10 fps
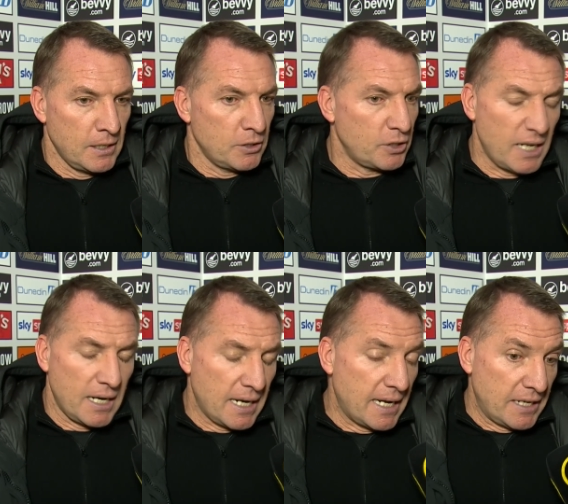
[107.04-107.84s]

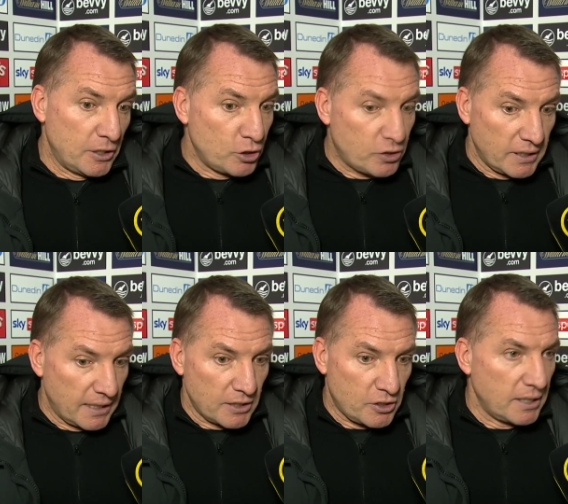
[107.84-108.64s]
yeah, and I just think,
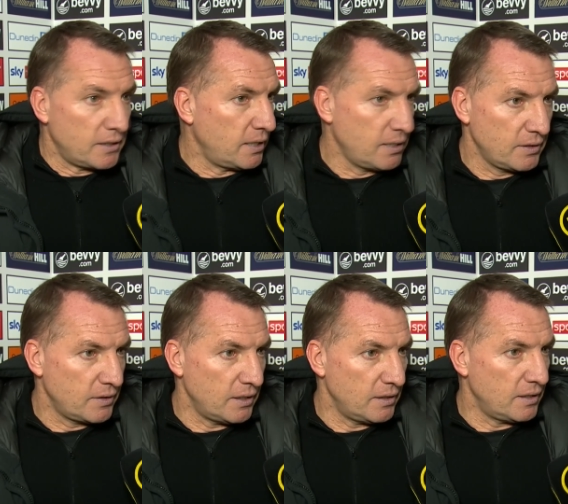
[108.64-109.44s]
like I said,
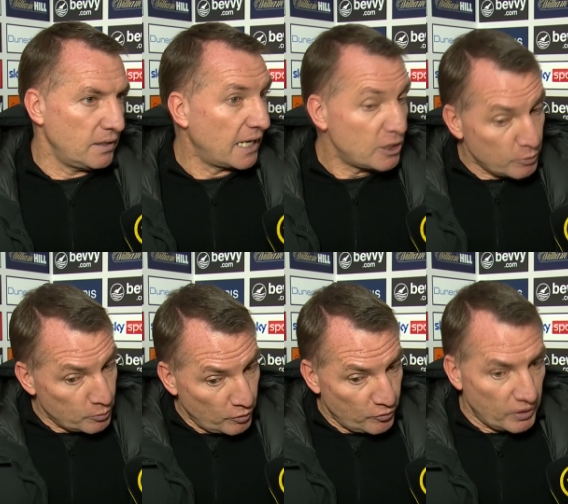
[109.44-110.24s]
the linesman's
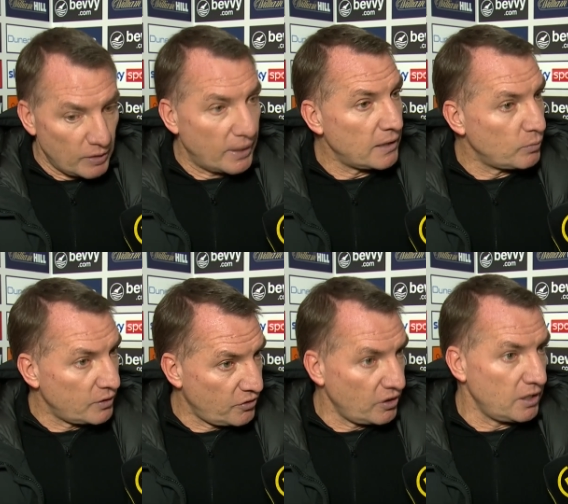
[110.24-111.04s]
moving really well
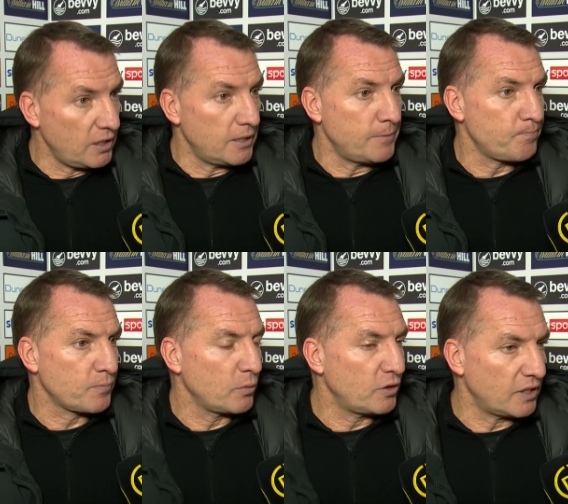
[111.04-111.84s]
with the
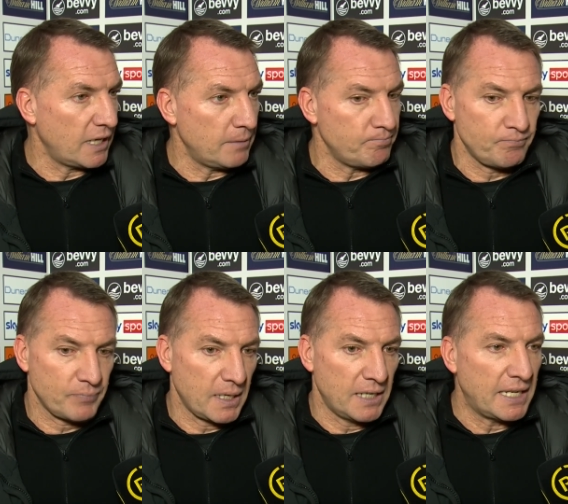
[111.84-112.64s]
game,
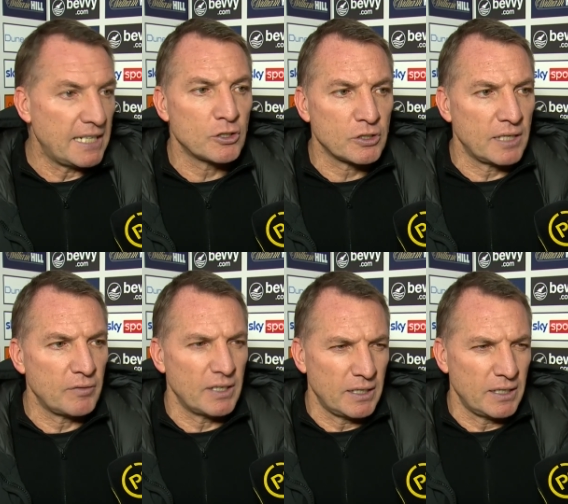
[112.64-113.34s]
and he doesn't give it.